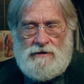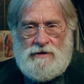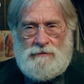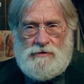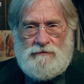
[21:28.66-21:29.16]

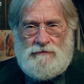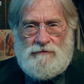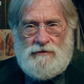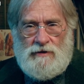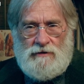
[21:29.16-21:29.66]
types of,
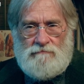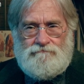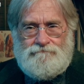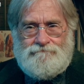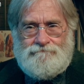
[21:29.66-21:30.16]

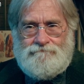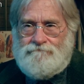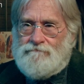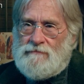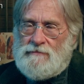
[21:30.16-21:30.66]
um,
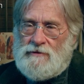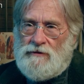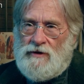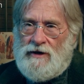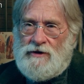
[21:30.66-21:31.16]
mm,
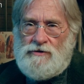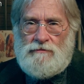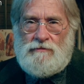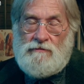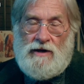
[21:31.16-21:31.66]
well, I guess
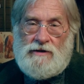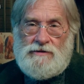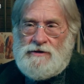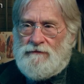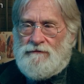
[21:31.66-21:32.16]
you'd
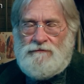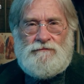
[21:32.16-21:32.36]
actually say